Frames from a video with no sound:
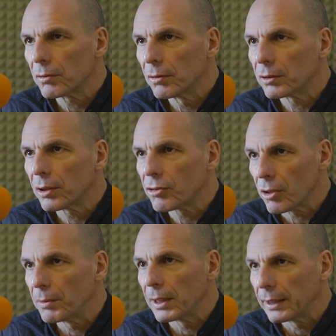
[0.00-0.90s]
not a
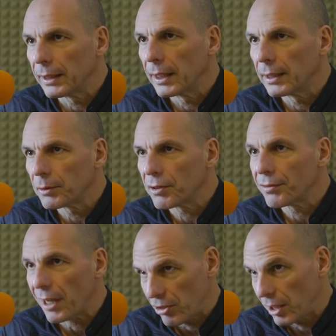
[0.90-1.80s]
German idea, it was a
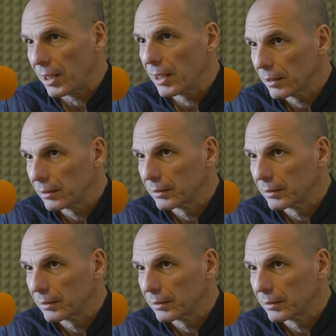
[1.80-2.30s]
French idea.